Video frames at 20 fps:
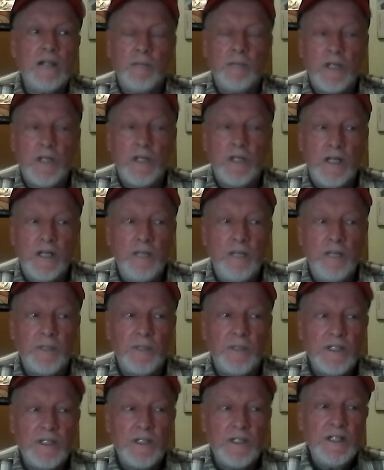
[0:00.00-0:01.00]
I'm going to keep
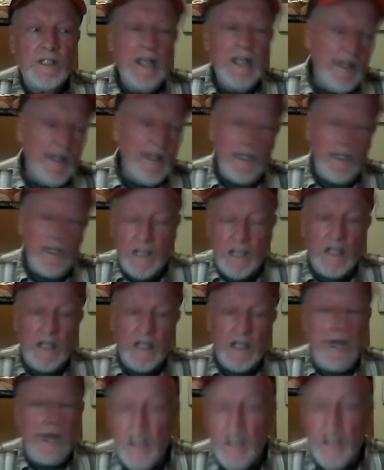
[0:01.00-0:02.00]
it, and then
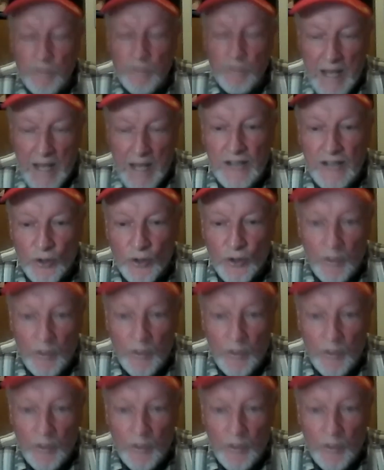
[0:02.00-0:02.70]
then I gave it back to him